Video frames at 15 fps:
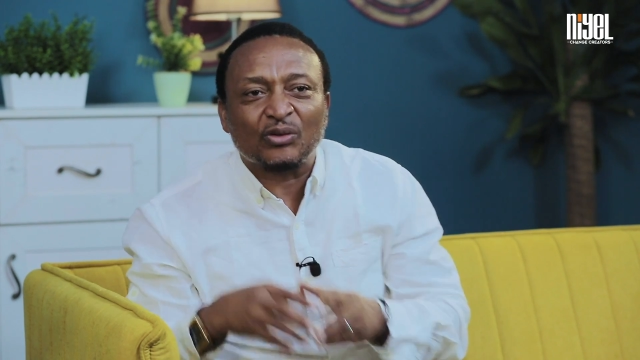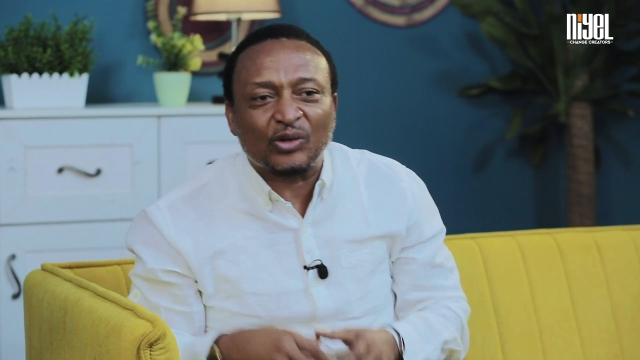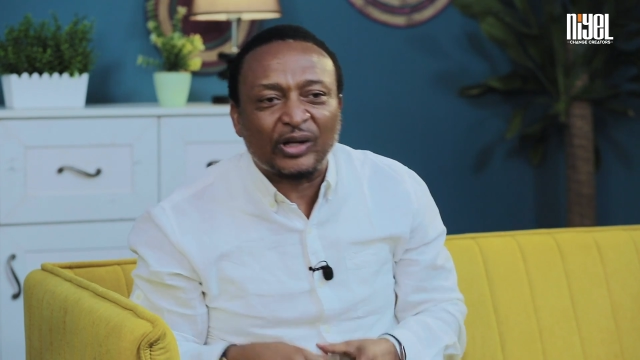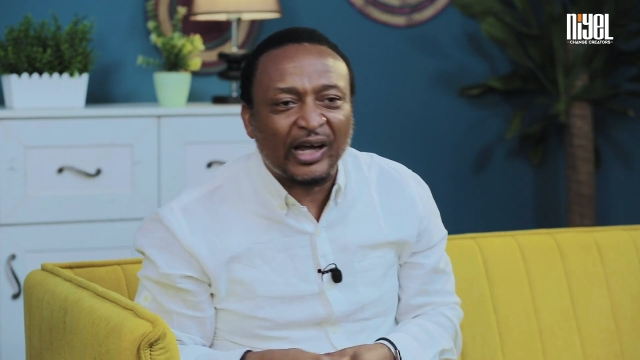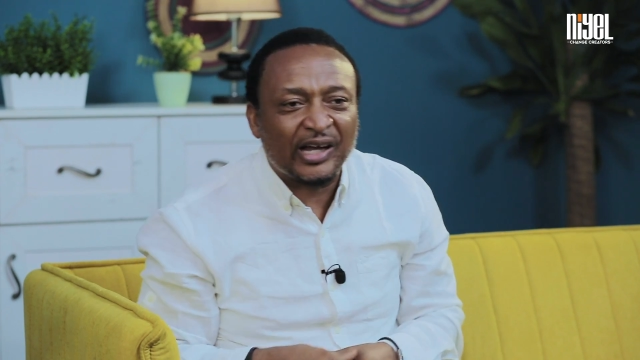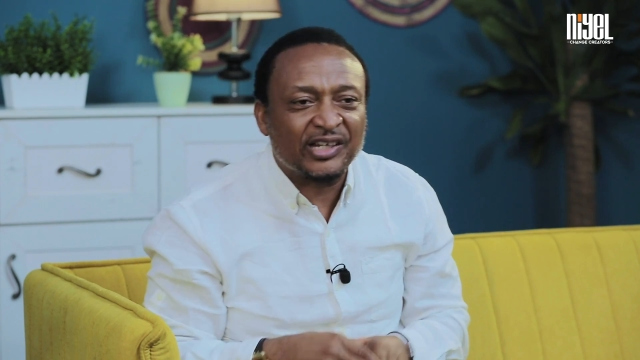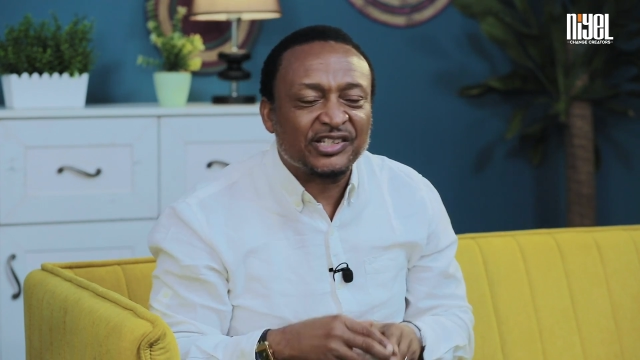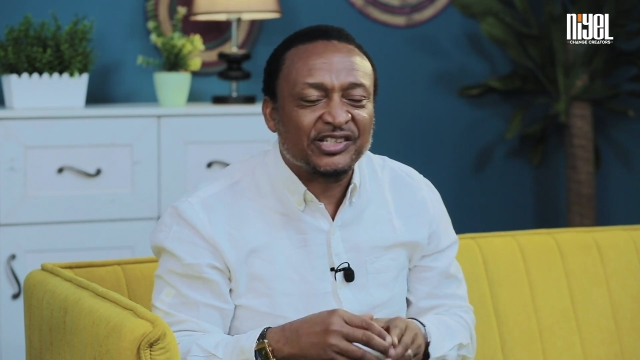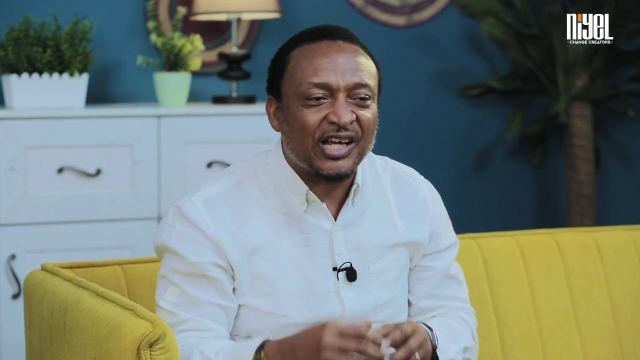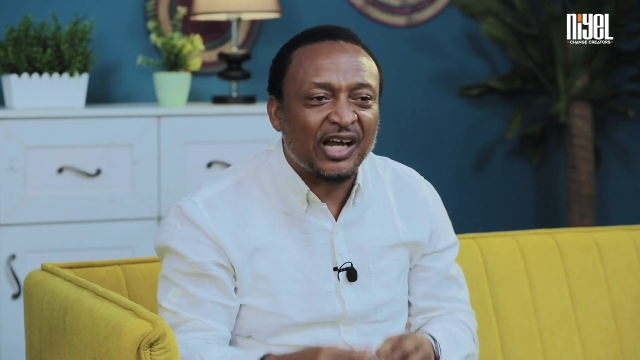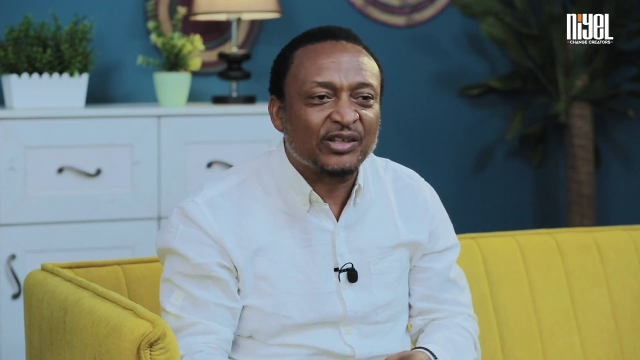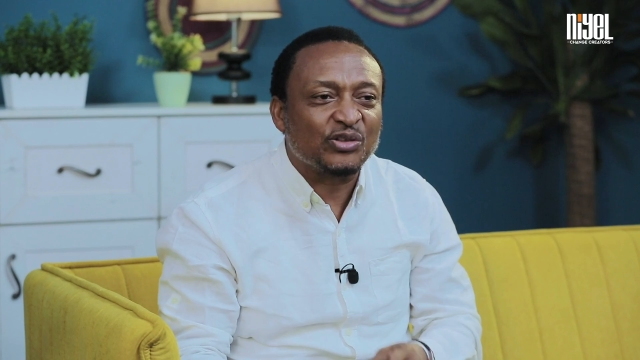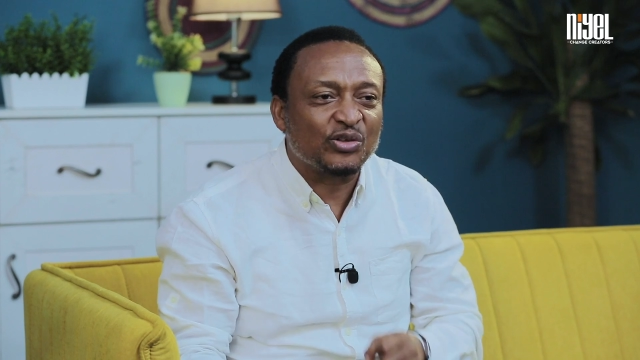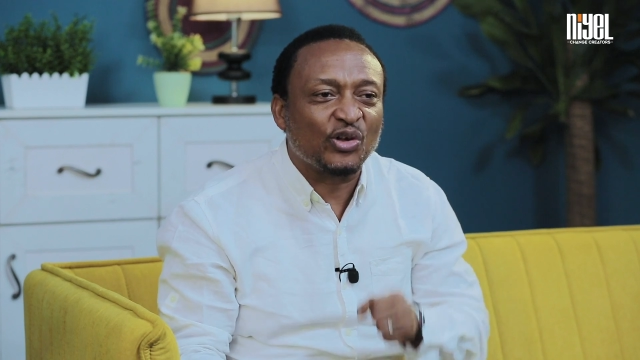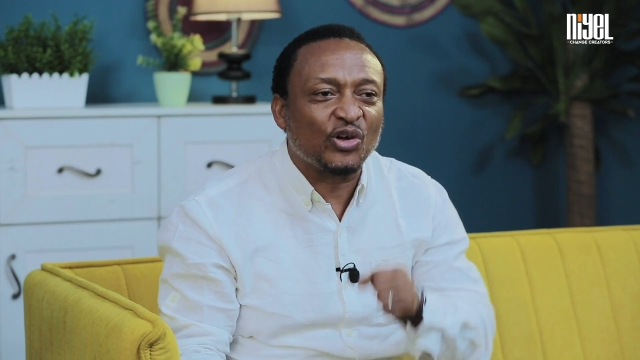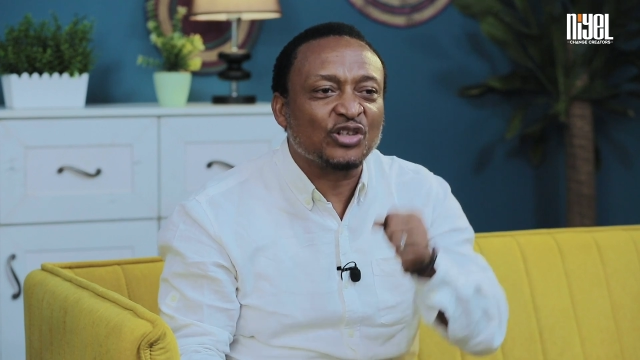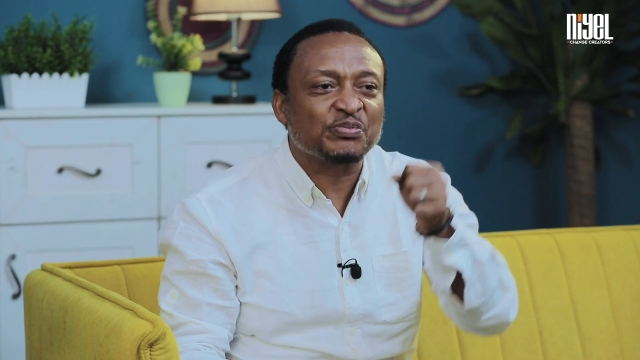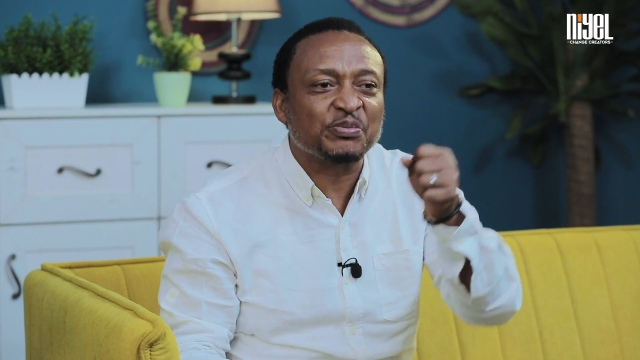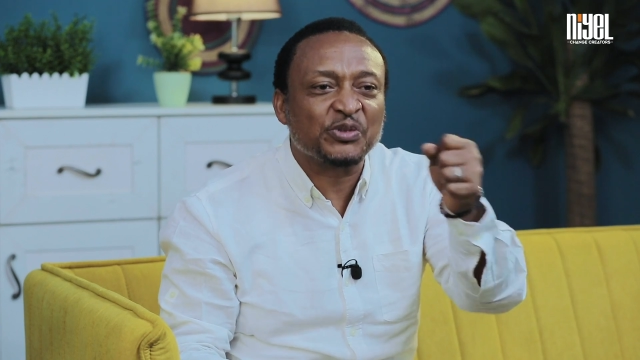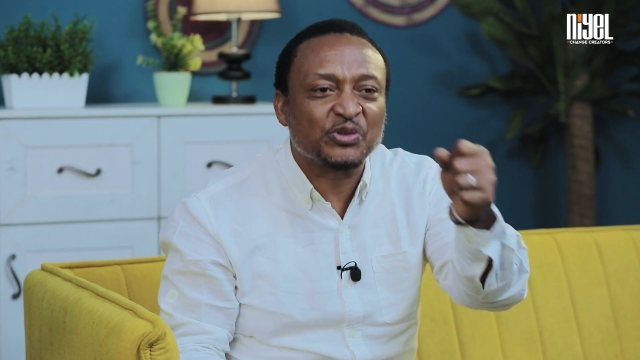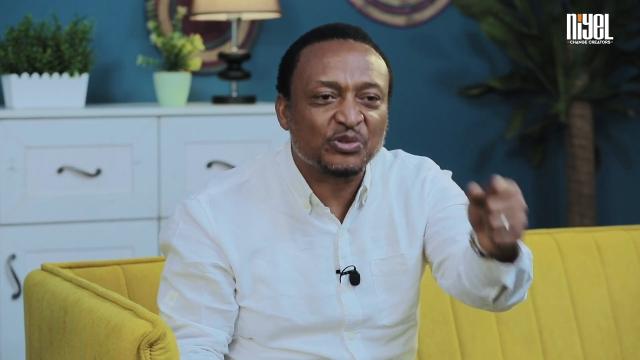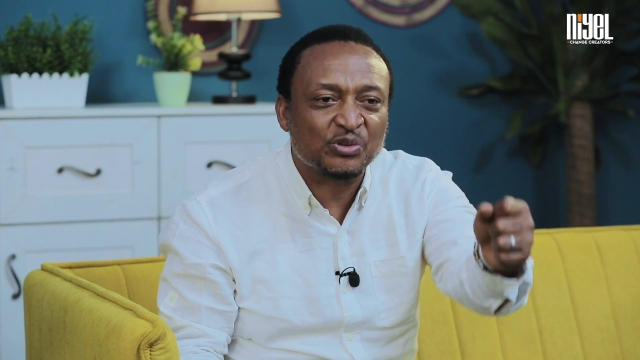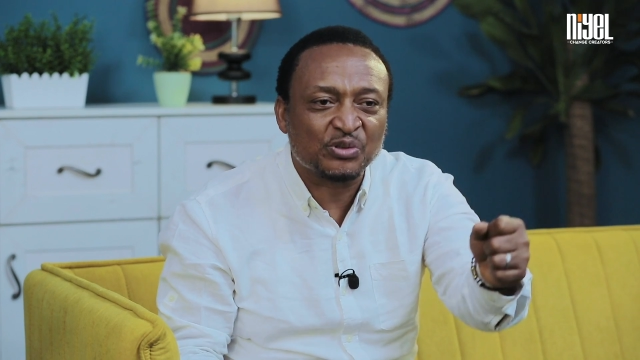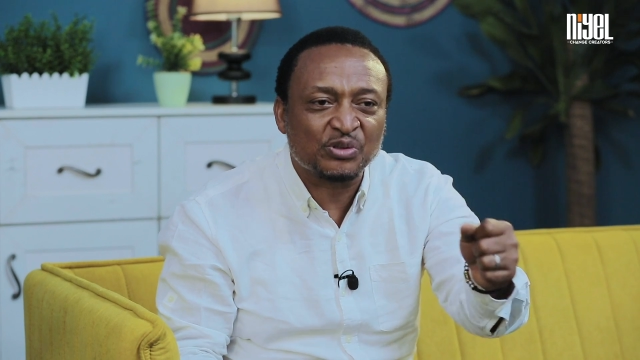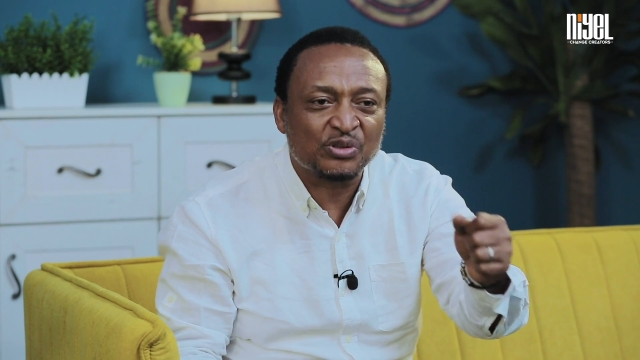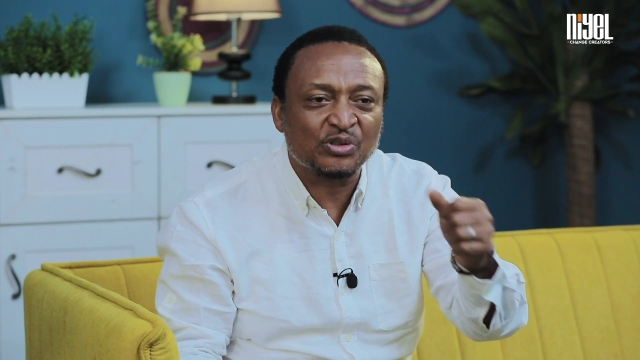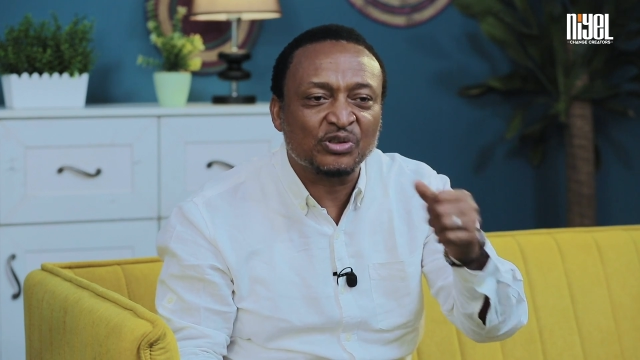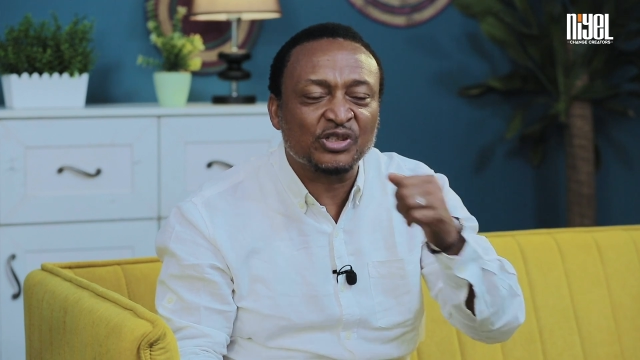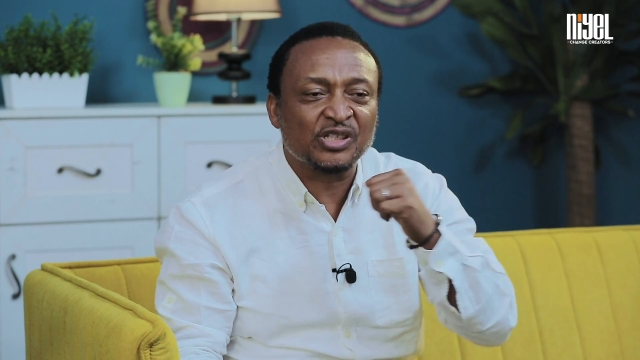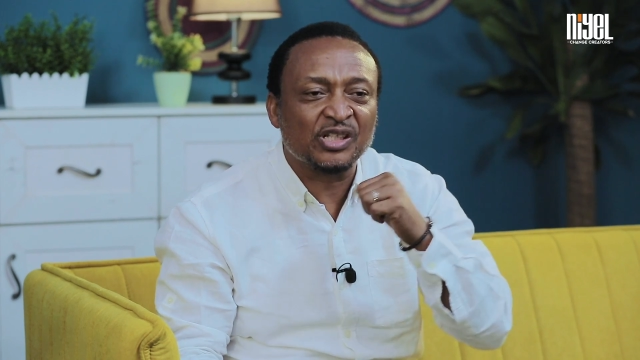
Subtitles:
to carry the child to the hospital.